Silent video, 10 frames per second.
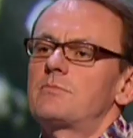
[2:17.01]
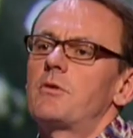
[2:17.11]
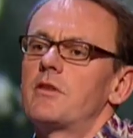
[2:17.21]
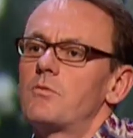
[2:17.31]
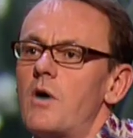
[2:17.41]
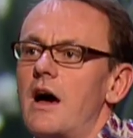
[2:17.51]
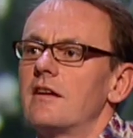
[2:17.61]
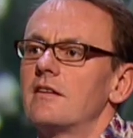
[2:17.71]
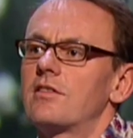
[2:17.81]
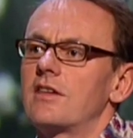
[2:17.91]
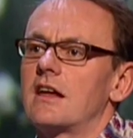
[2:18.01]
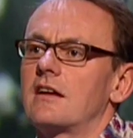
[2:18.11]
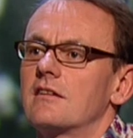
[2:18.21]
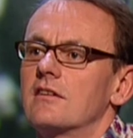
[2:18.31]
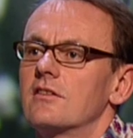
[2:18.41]
It's probably the one
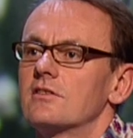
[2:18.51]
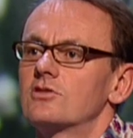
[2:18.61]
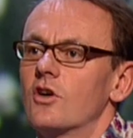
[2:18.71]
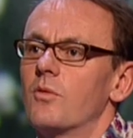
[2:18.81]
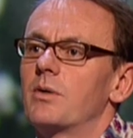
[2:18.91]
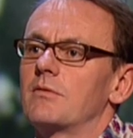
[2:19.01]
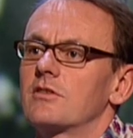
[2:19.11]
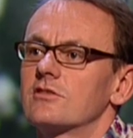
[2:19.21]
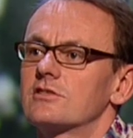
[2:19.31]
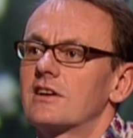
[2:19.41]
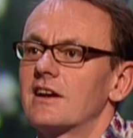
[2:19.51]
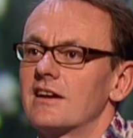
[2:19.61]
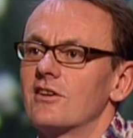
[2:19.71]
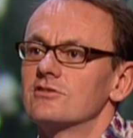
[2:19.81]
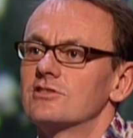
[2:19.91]
thing that short people have got to
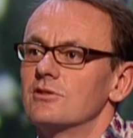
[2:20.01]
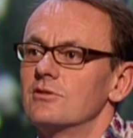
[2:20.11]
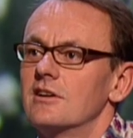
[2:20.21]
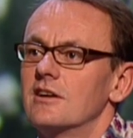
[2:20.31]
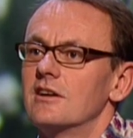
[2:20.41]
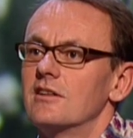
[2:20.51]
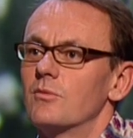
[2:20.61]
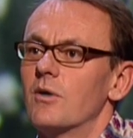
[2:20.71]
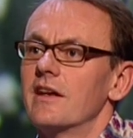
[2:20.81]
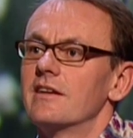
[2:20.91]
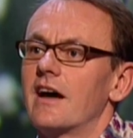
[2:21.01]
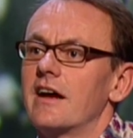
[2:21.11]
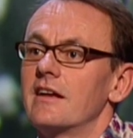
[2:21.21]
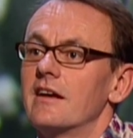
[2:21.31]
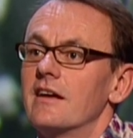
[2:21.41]
cling on to. One
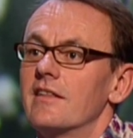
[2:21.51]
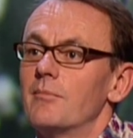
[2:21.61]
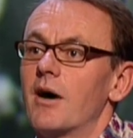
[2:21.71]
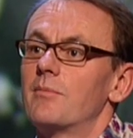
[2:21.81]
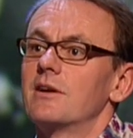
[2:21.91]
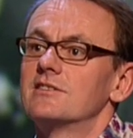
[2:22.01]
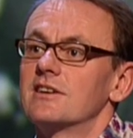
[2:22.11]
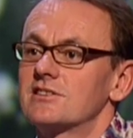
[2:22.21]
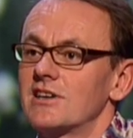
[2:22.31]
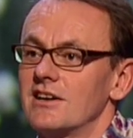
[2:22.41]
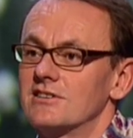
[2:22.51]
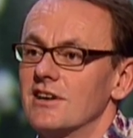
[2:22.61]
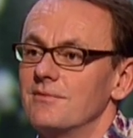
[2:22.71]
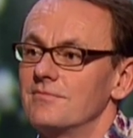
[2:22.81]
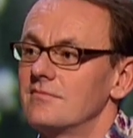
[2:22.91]
day, they might be a dictator.